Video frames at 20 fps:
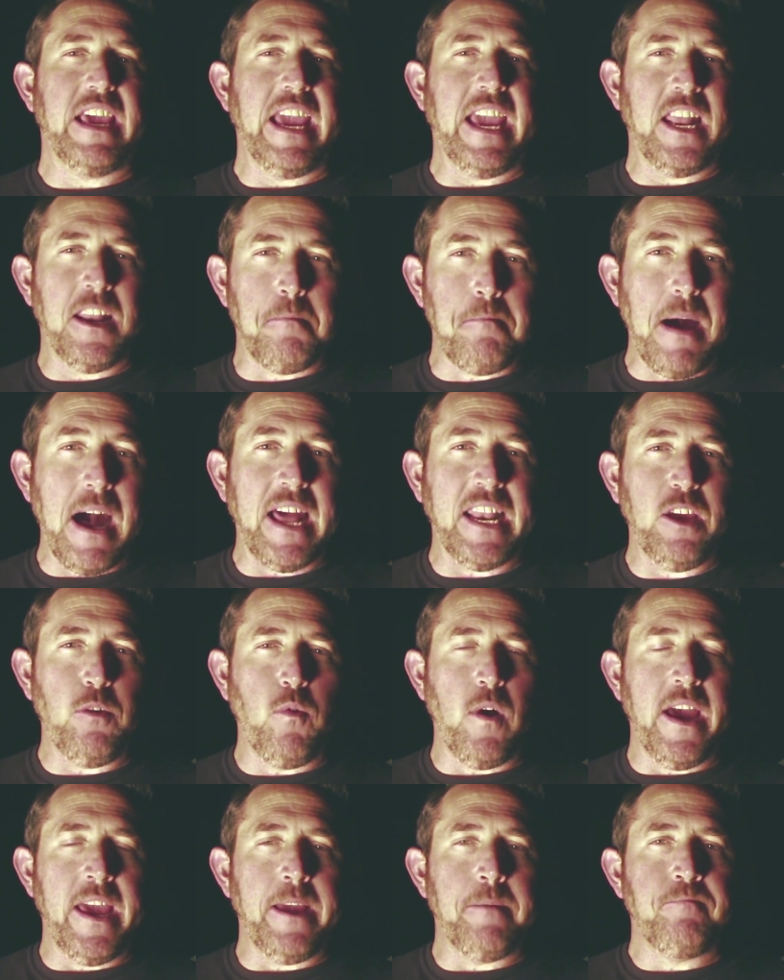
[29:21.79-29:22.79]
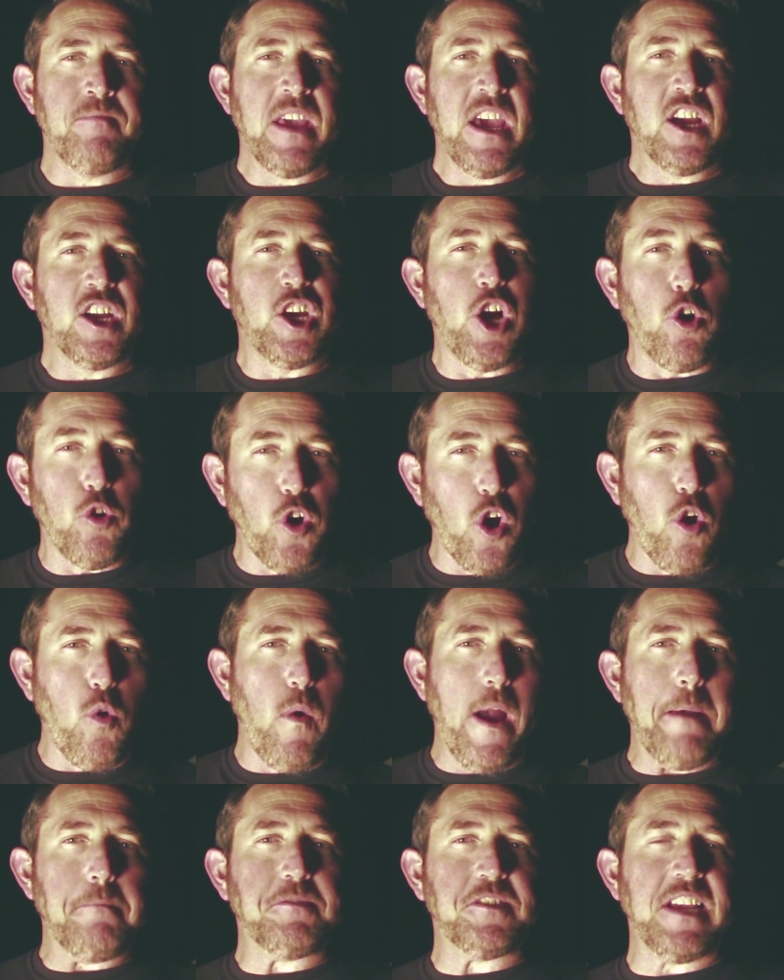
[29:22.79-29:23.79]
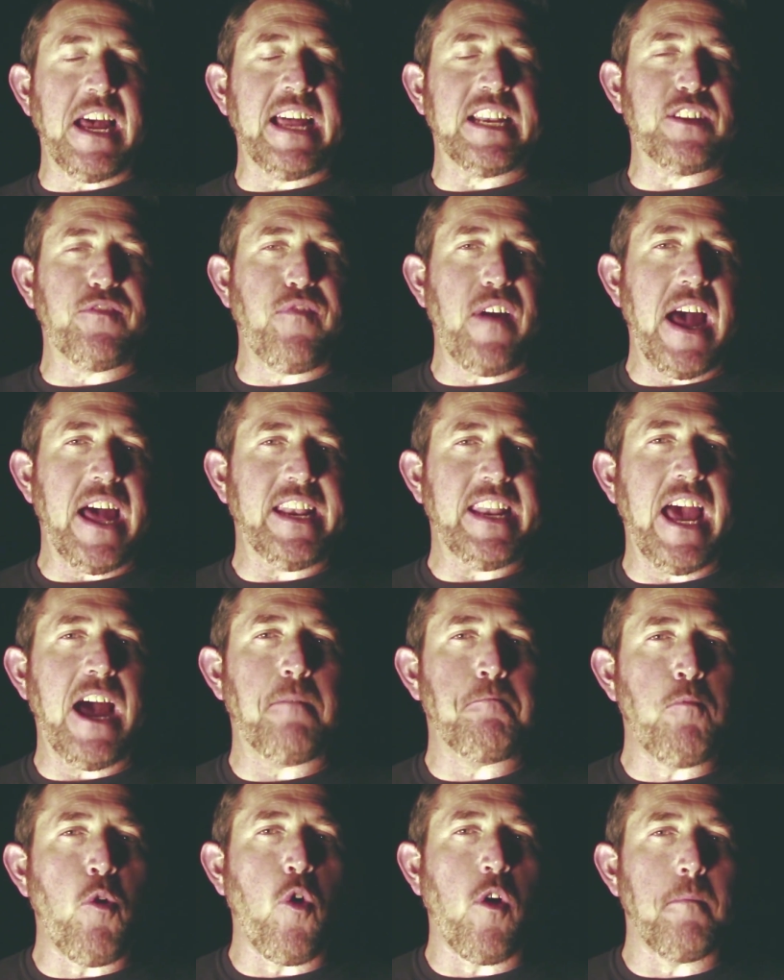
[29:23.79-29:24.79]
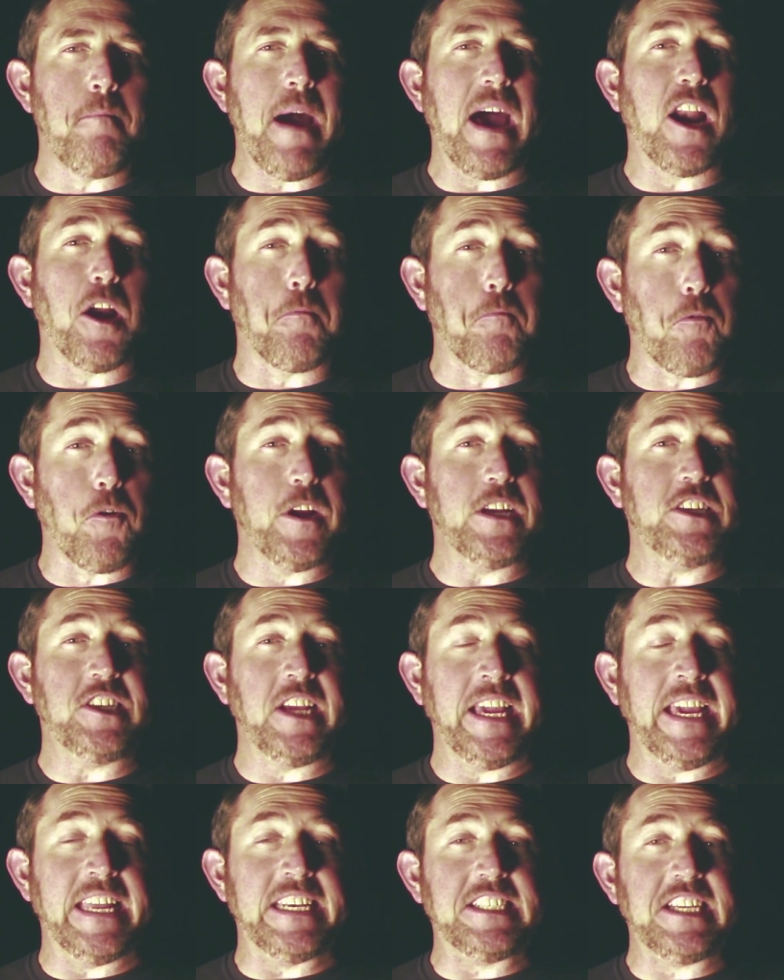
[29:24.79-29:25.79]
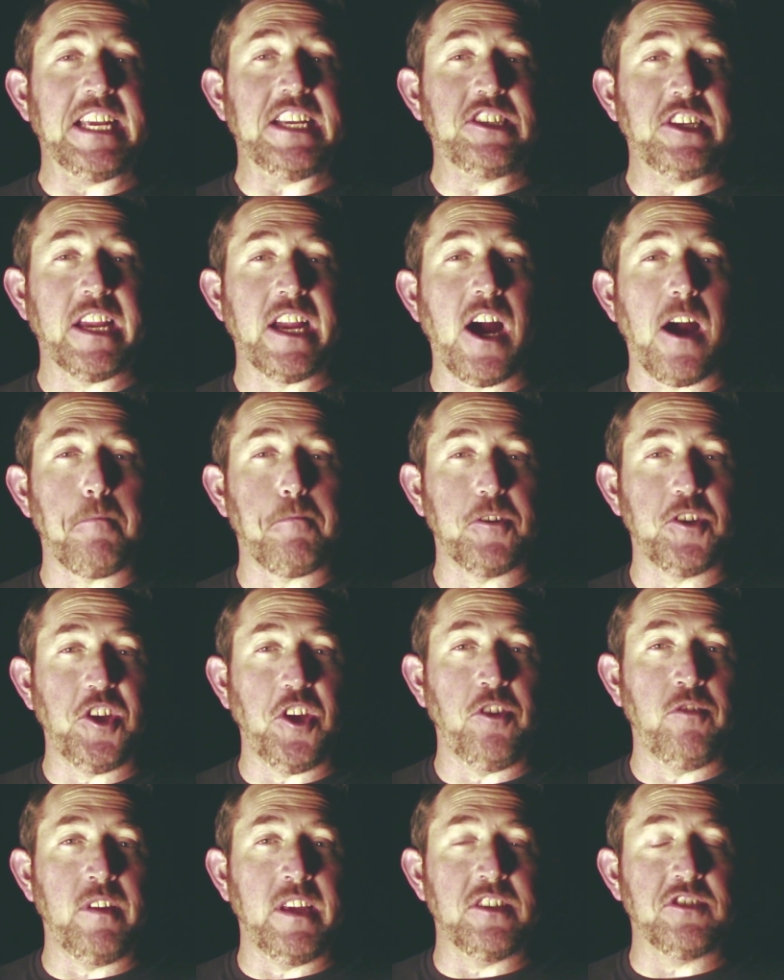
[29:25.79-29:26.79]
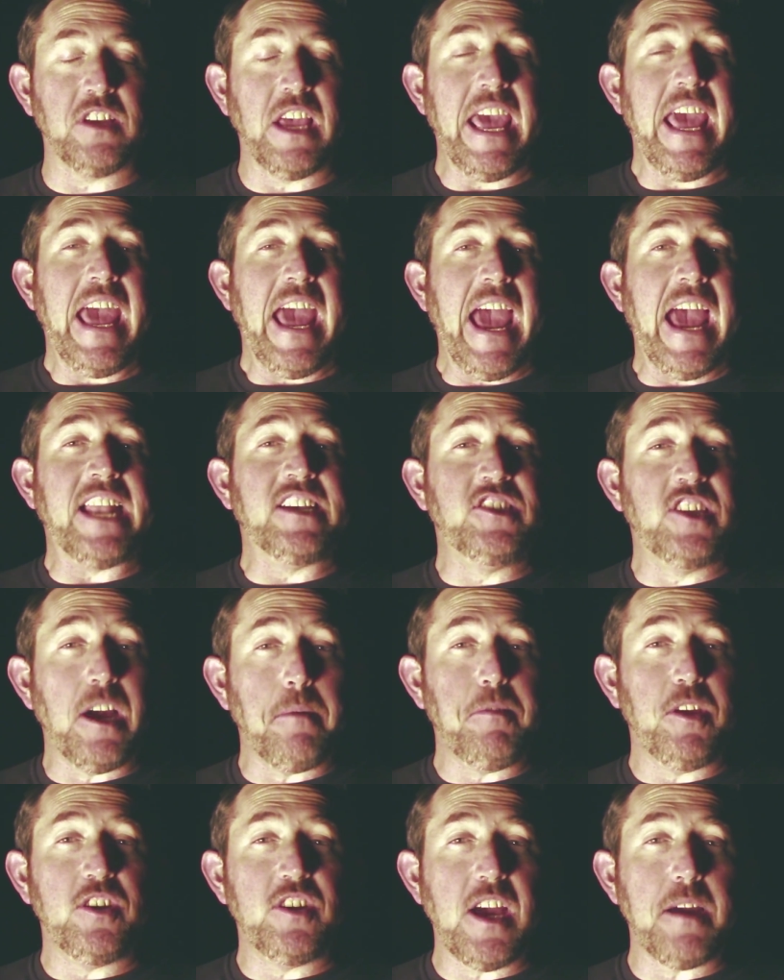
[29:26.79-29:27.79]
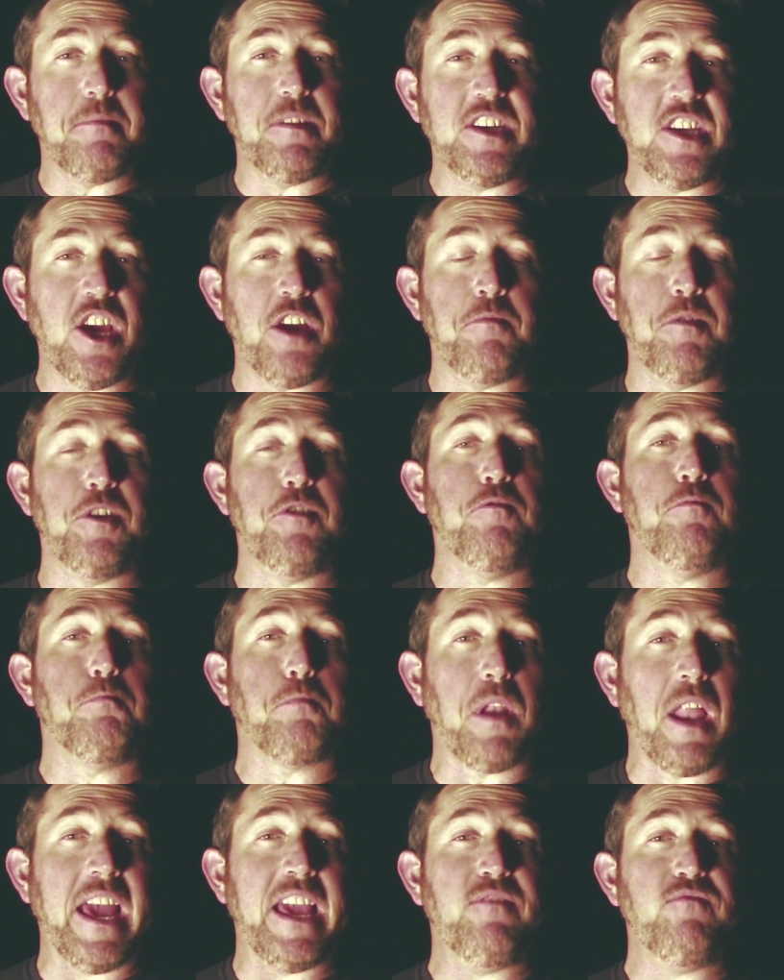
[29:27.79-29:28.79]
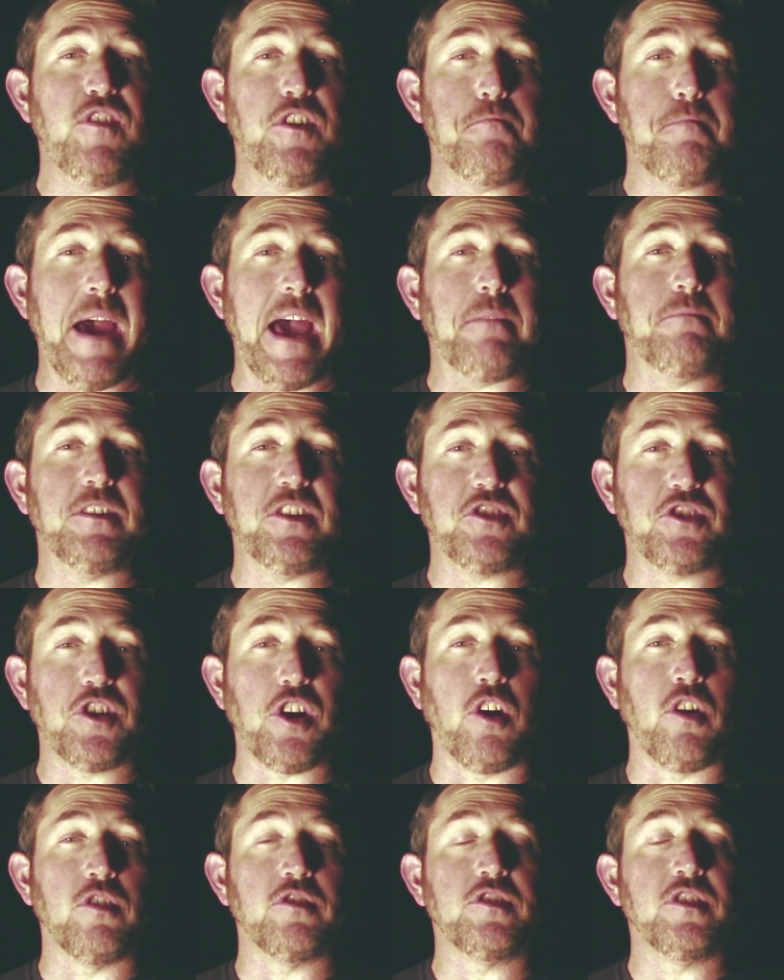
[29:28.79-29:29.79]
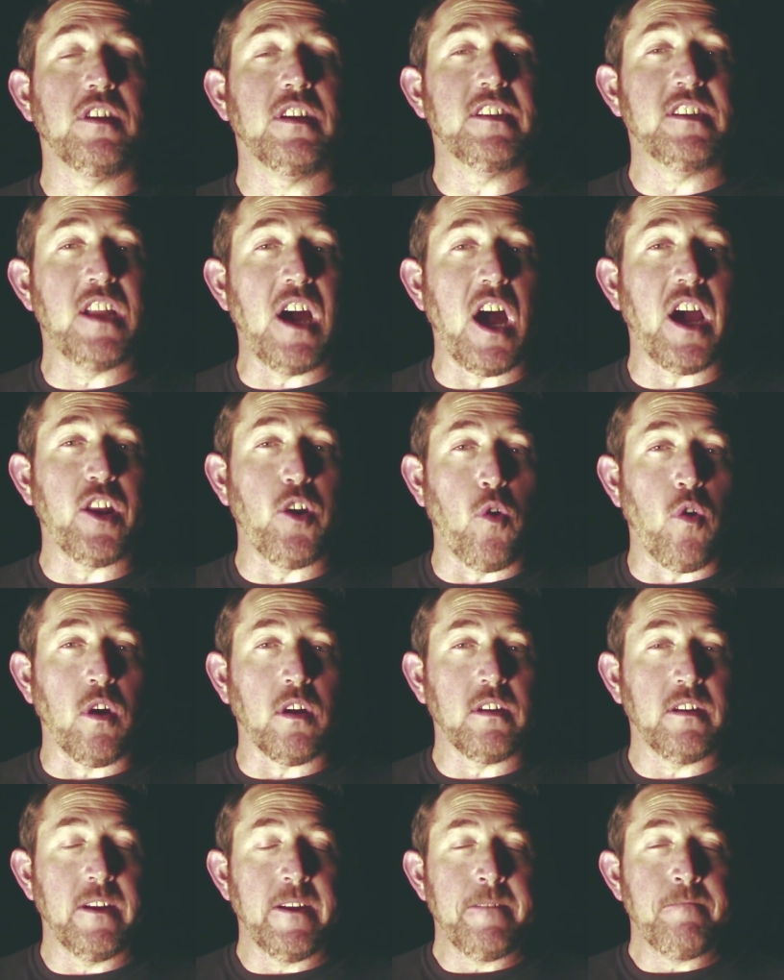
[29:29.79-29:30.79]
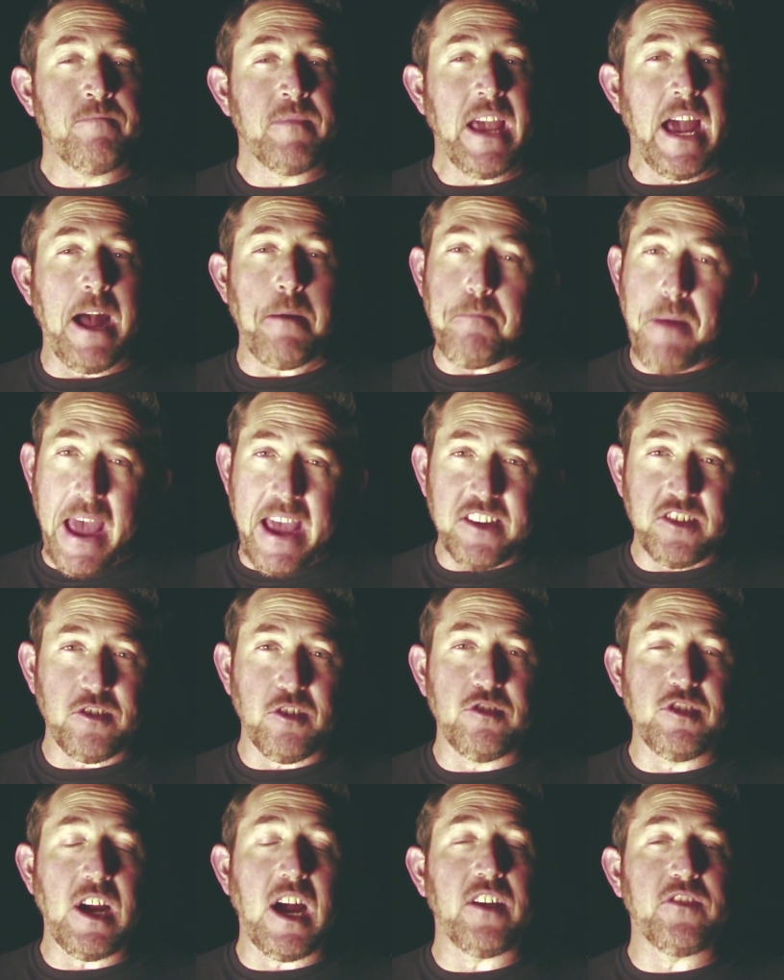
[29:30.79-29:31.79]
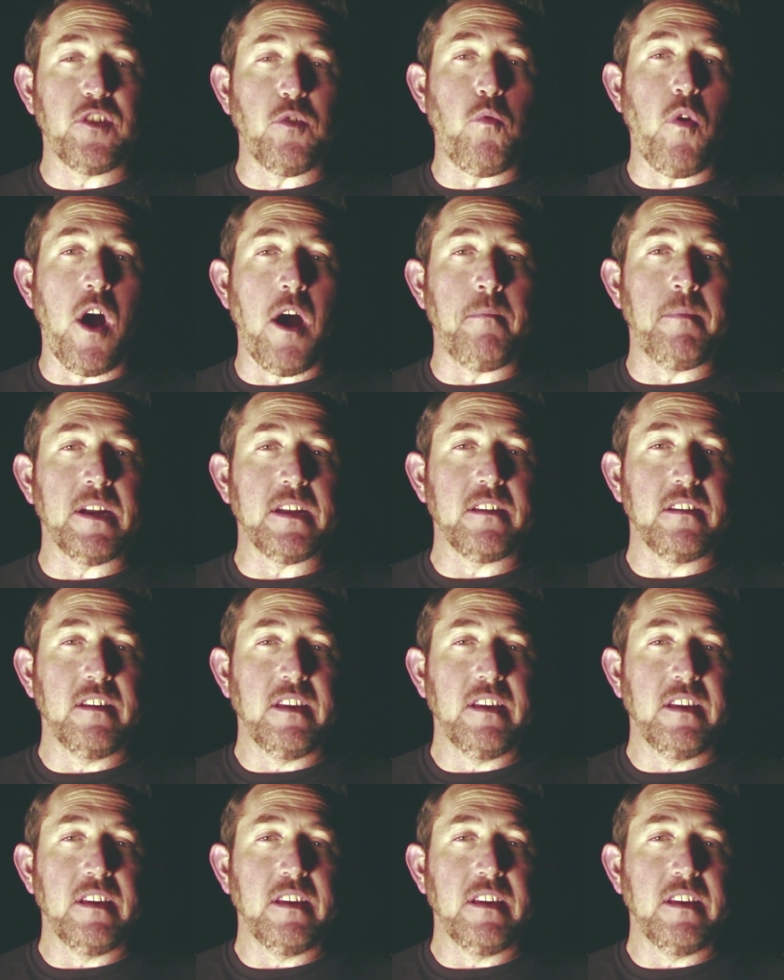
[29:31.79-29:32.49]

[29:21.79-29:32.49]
in a mighty way. Go to our website to find out more about our preaching and teaching opportunities at www.plainviewbaptistchurch.org. I'm Pastor Jonathan Womack.